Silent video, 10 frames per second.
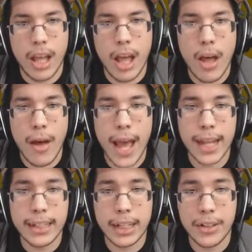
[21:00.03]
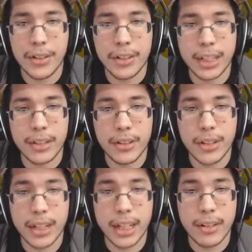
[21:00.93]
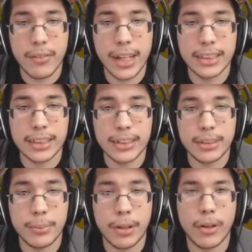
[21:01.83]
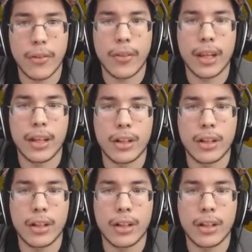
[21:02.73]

Oh, hi there. You look like you can get a rest. Here's oh, thank